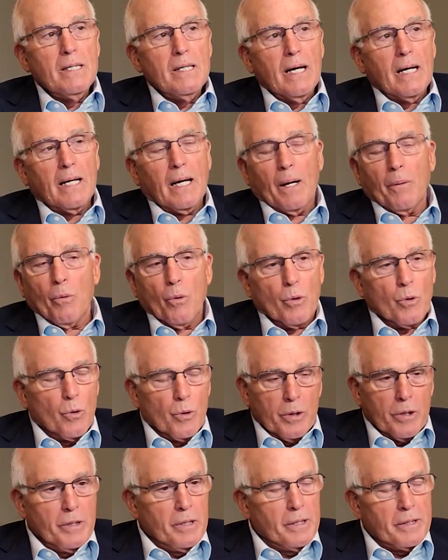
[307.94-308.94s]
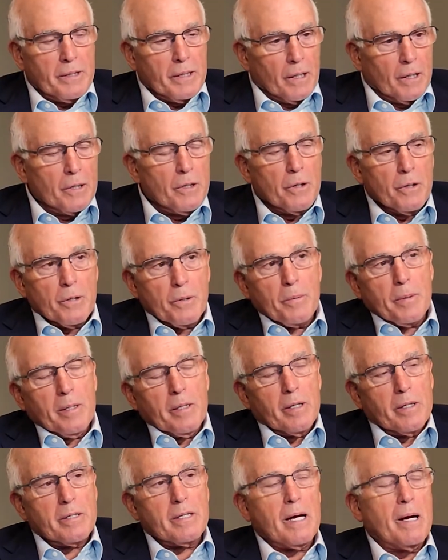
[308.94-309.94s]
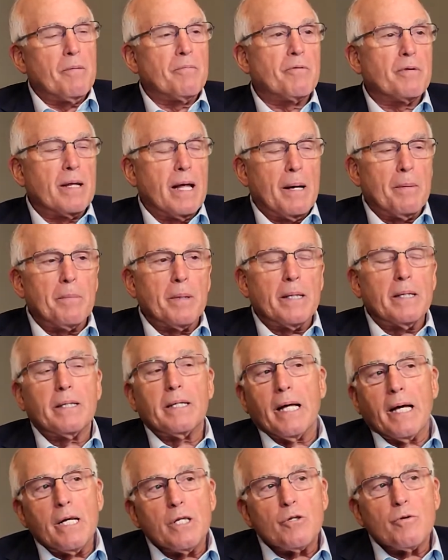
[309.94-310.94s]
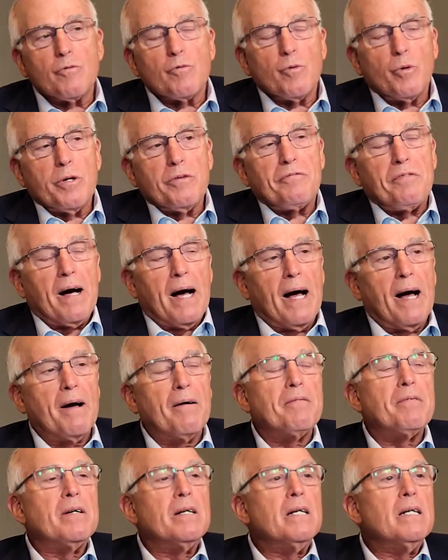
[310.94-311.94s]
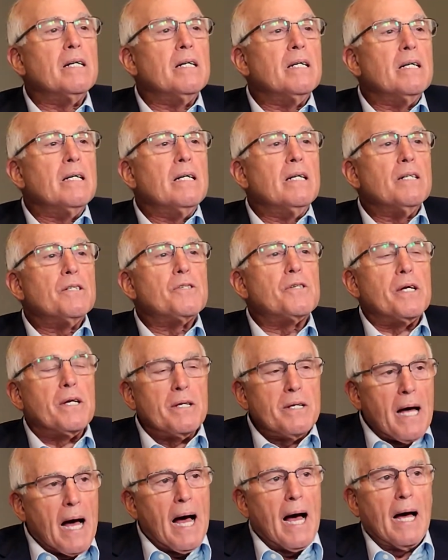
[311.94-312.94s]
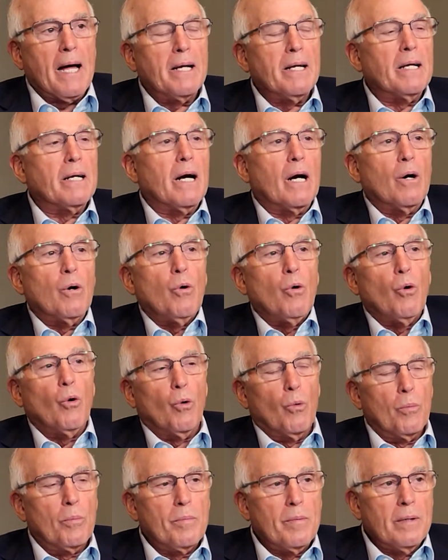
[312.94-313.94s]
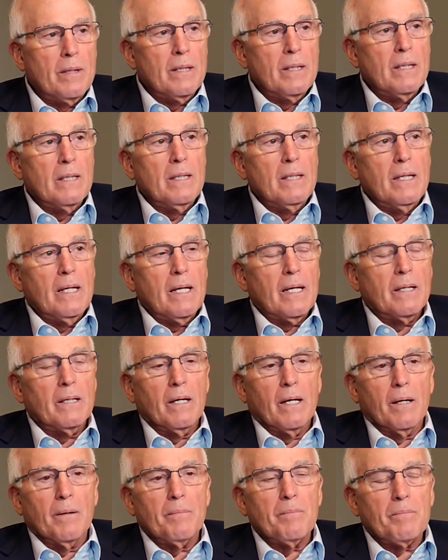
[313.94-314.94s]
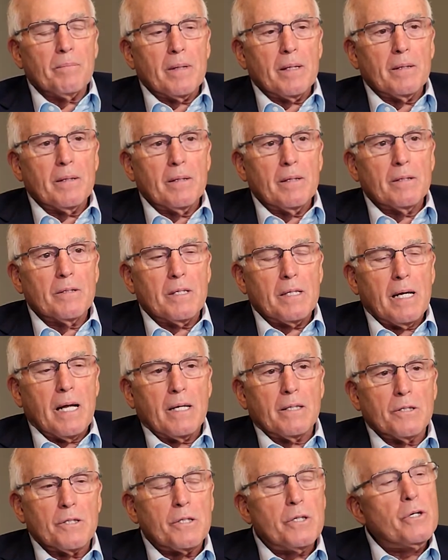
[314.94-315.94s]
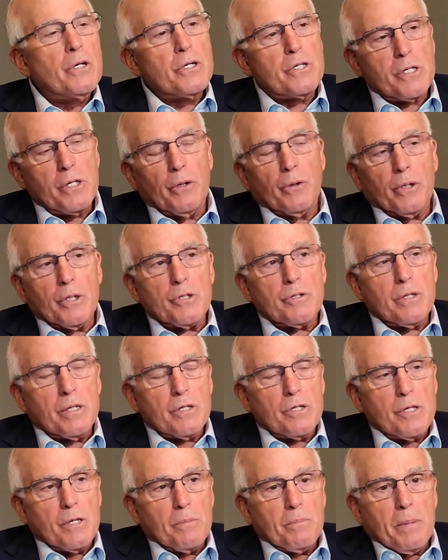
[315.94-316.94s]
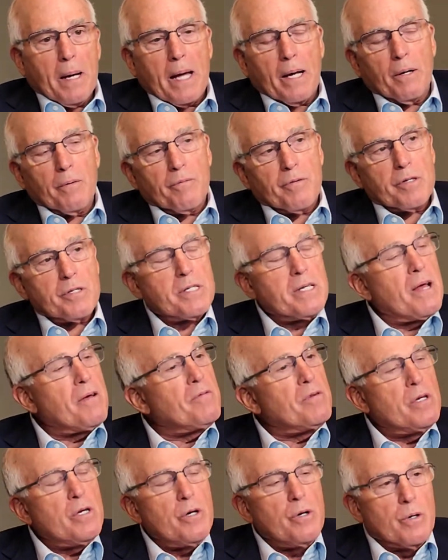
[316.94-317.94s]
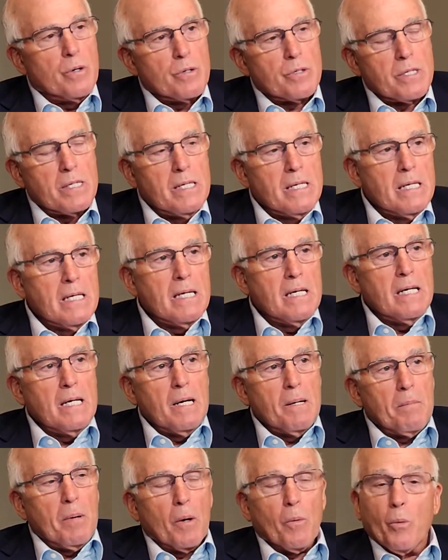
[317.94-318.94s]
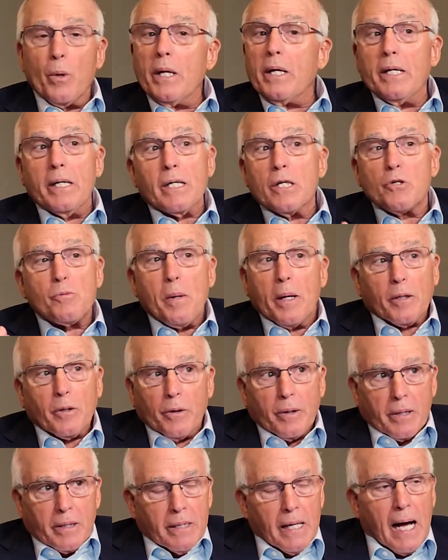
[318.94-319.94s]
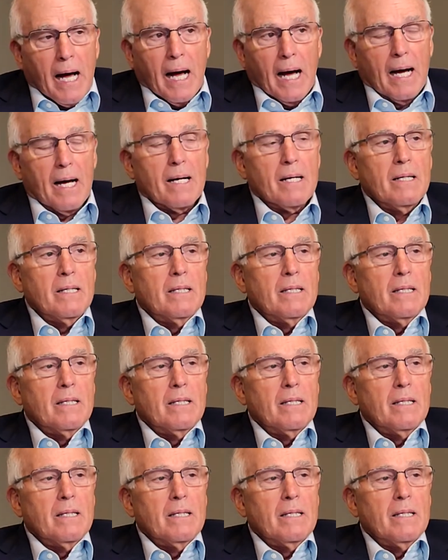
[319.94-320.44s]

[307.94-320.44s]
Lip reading: and I won't go into detail here, there'll be another time for that, but at the age of 25, she died in our home. And she'd had a serious illness that she'd battled for 7 years, but we didn't expect her to die.